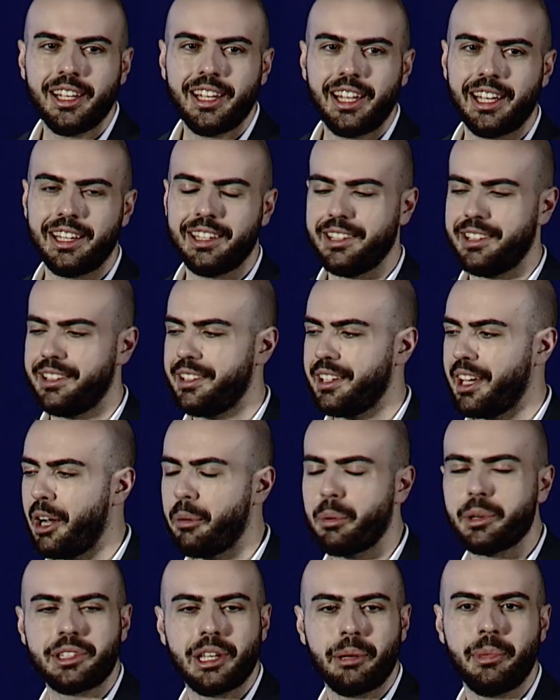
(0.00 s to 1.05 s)
And I
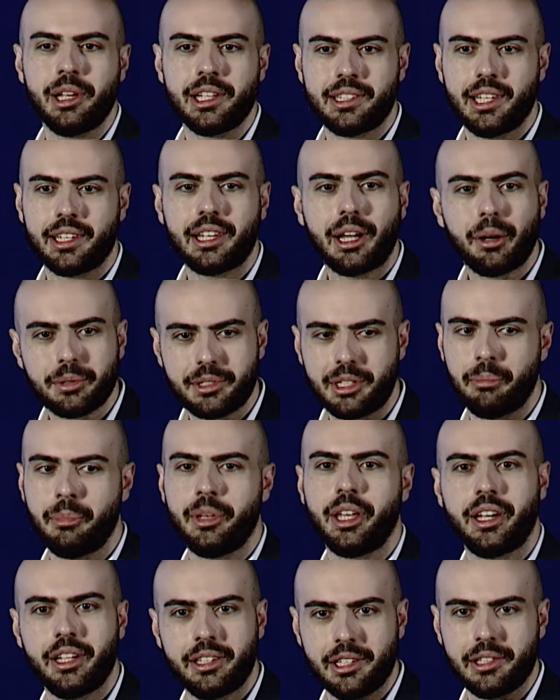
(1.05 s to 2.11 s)
was amazed at how
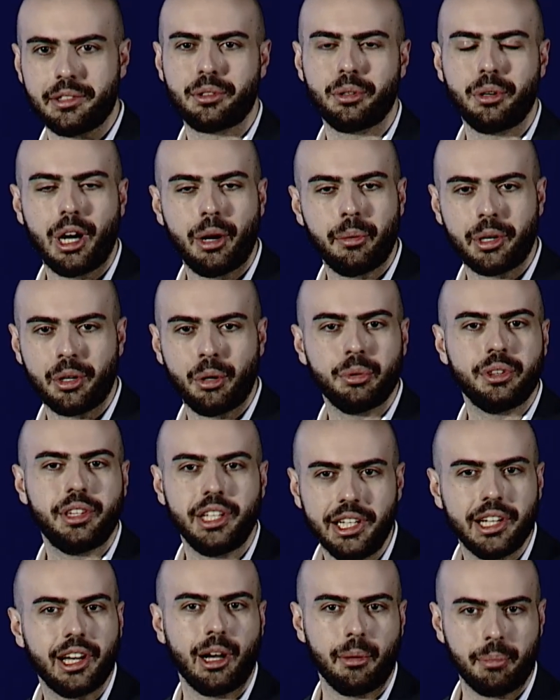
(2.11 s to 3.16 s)
similar it is to our own
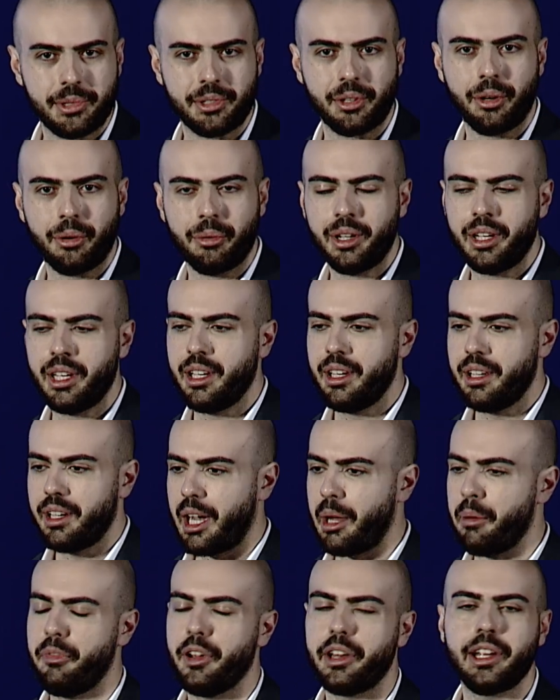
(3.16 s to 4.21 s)
D-Hub. So
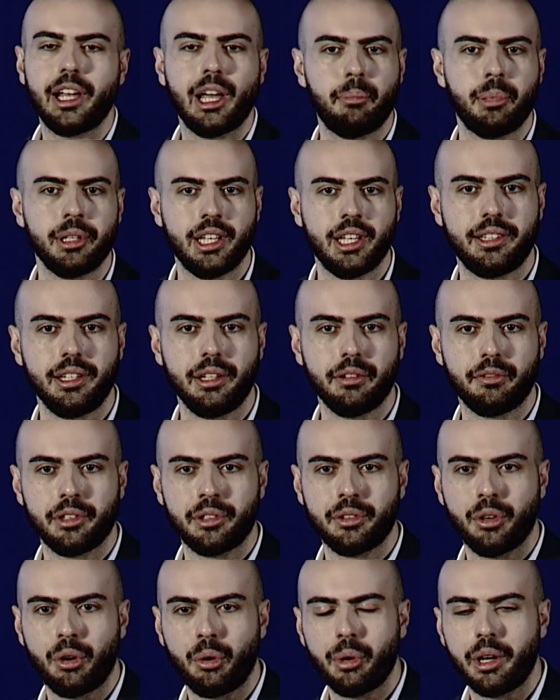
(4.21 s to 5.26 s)
I'm very happy even
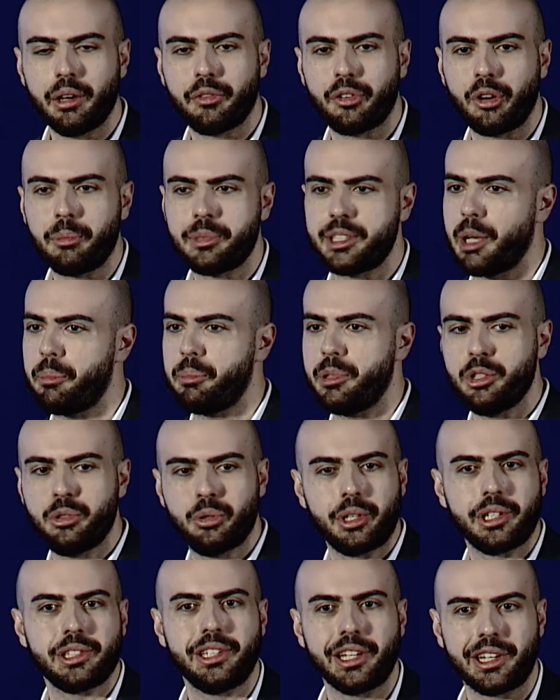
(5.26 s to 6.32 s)
though we're from separate
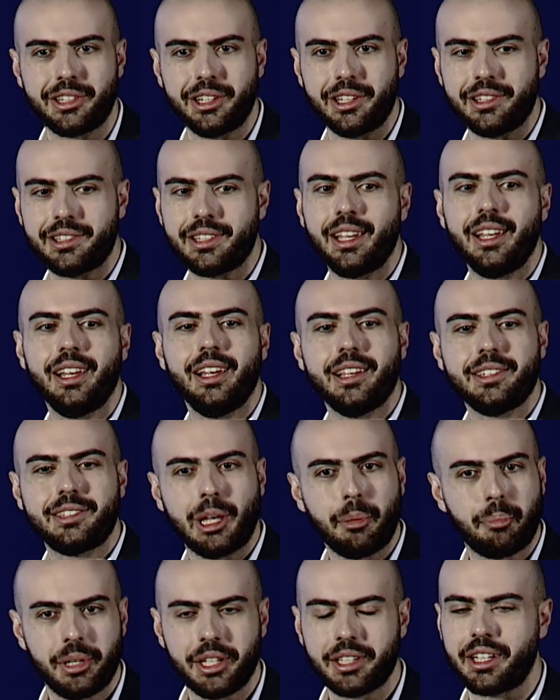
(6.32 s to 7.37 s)
jurisdictions,
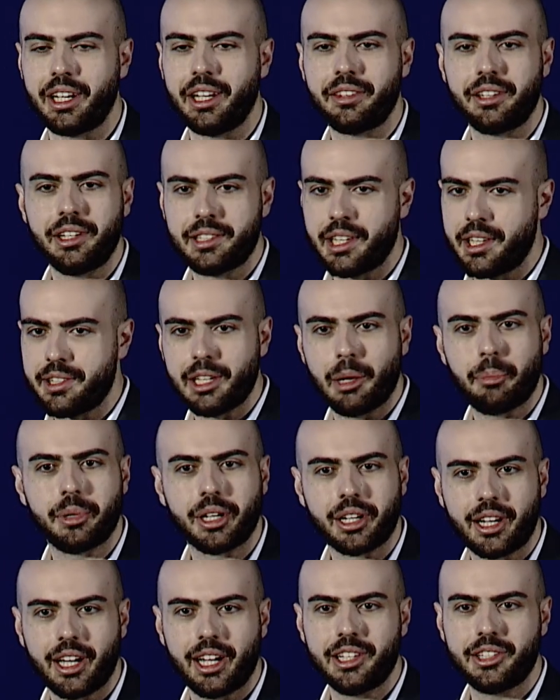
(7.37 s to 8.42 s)
separate countries, and
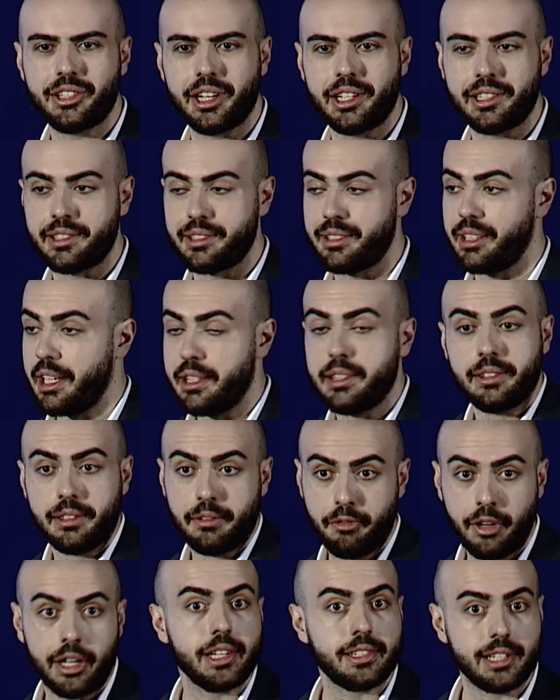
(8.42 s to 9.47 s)
separate cultures, and
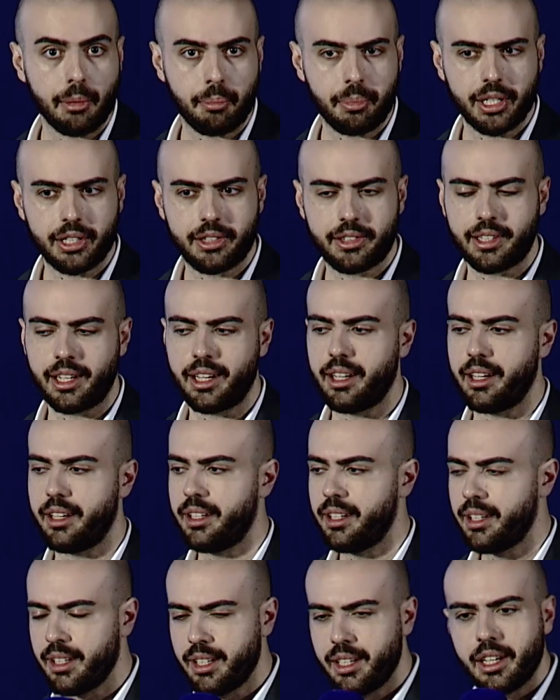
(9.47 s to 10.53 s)
very separate
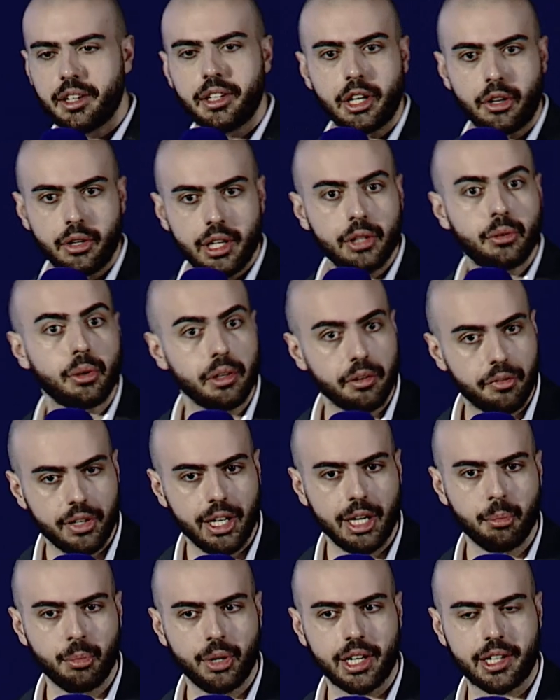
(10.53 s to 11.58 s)
regulatory
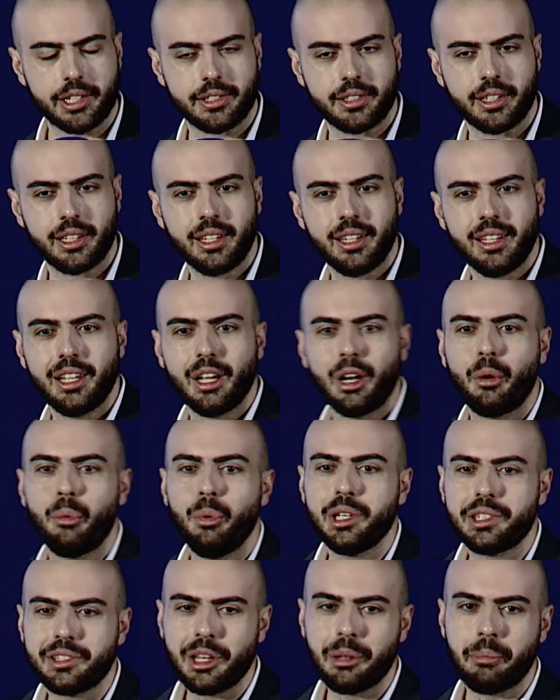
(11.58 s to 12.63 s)
frameworks, we
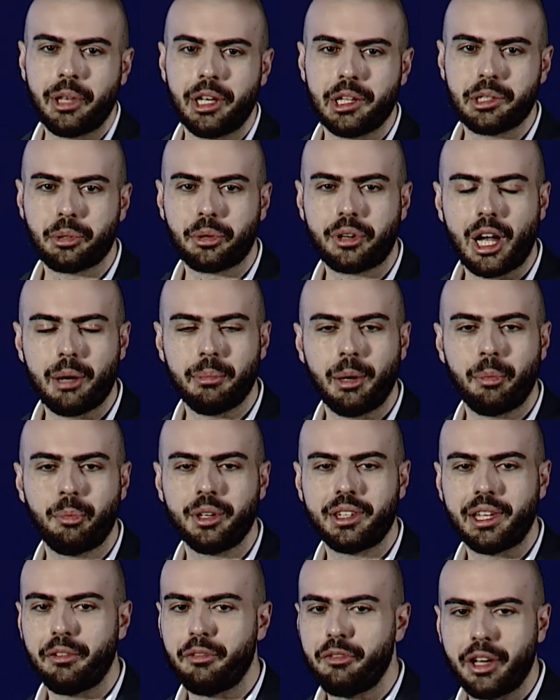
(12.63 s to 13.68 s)
still managed to come up
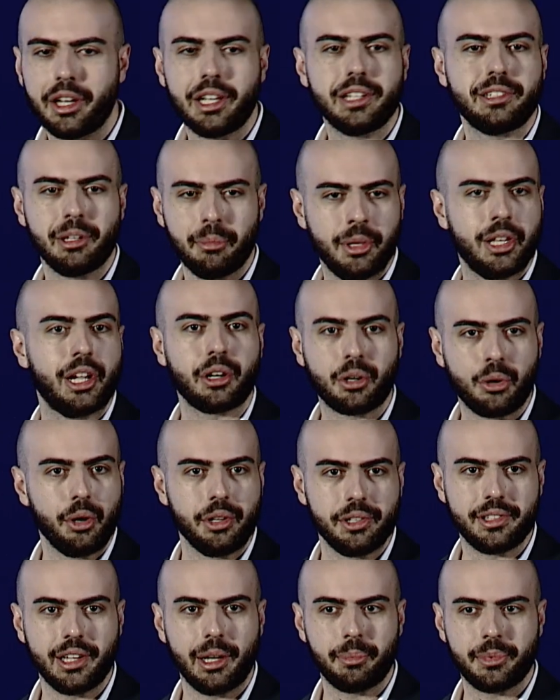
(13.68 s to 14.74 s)
with a very similar
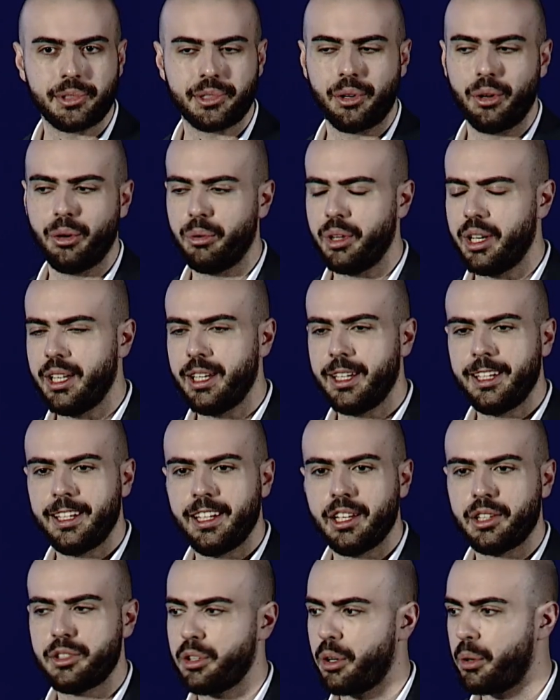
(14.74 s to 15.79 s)
concept. So
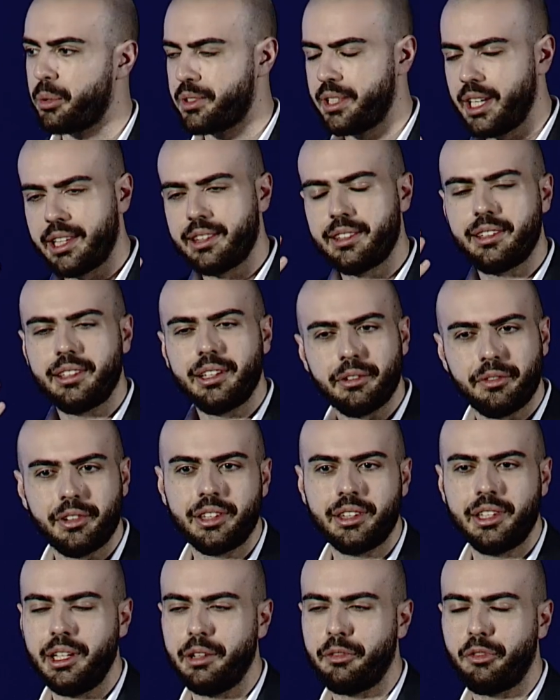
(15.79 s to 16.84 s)
it shows that even
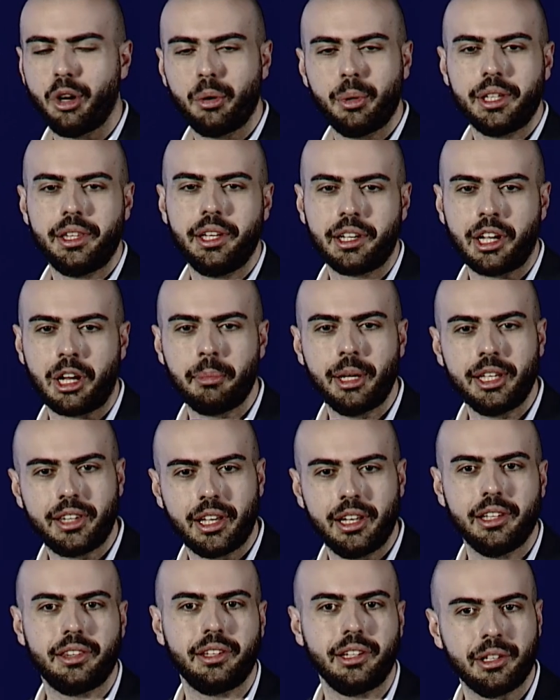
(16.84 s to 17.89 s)
the forward-thinking
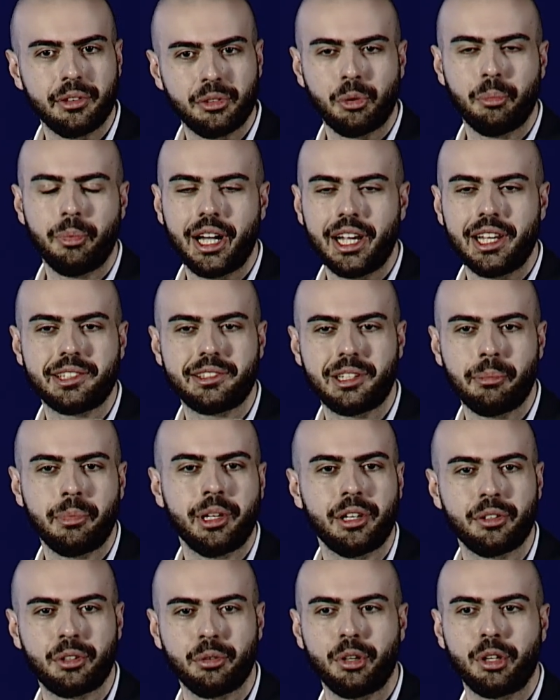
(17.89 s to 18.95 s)
mentality in Dubai is
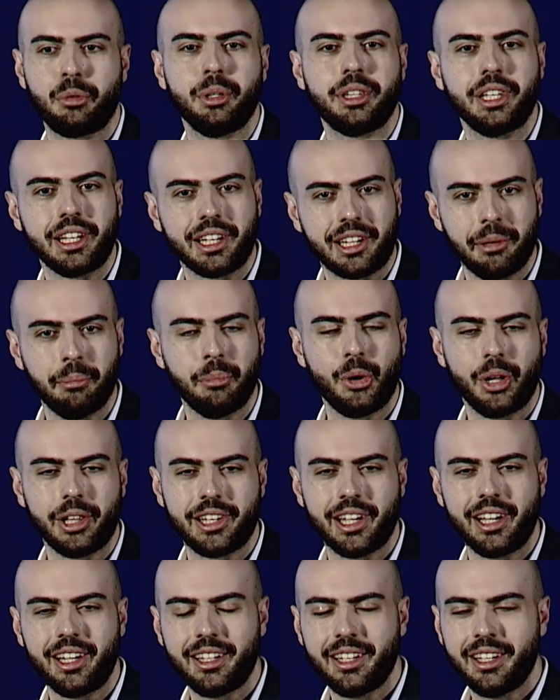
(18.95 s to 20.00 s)
similar to what we think in
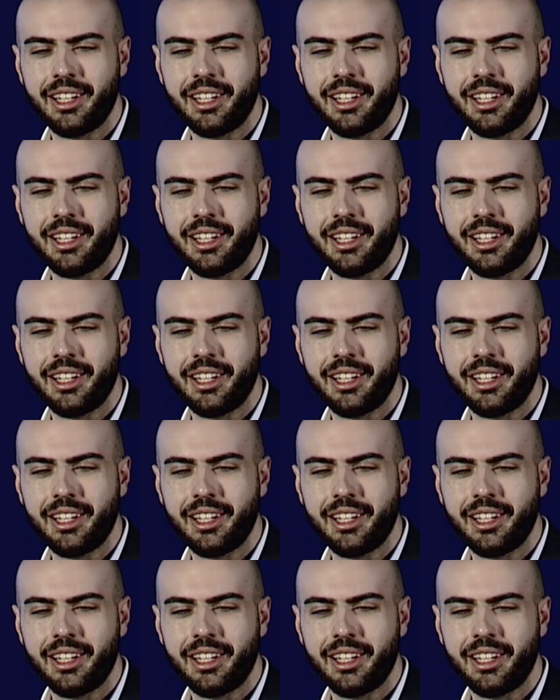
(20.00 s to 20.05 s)
Malta.